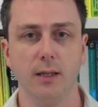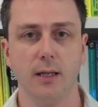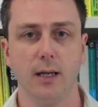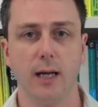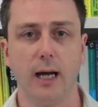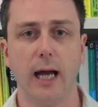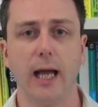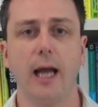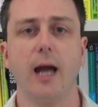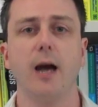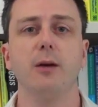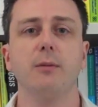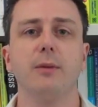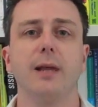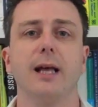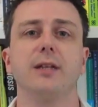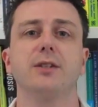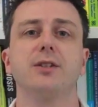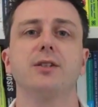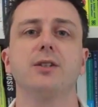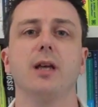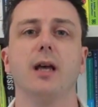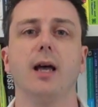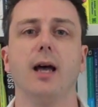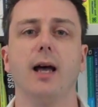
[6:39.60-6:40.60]
I hope
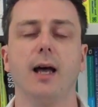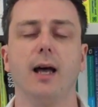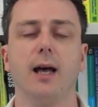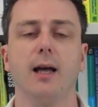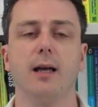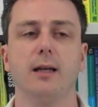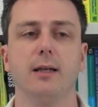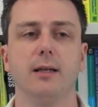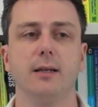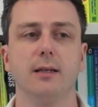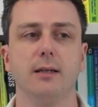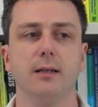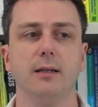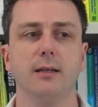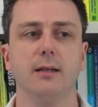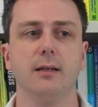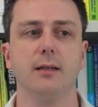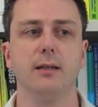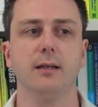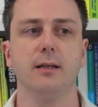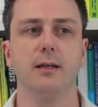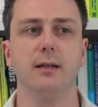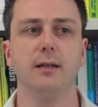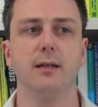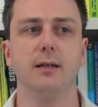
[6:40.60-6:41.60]
that's, uh,
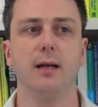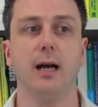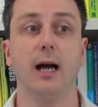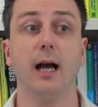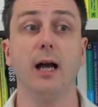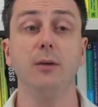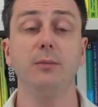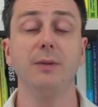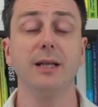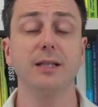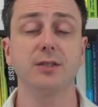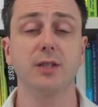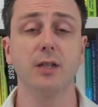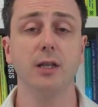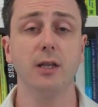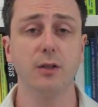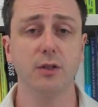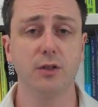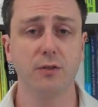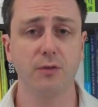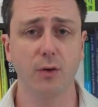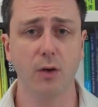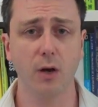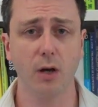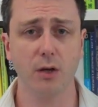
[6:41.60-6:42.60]
I hope that's a
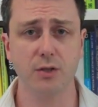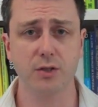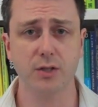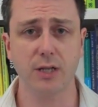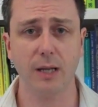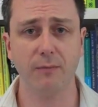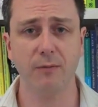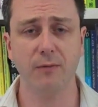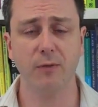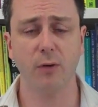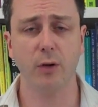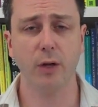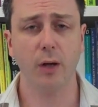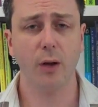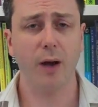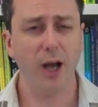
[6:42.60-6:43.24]
useful concept for you.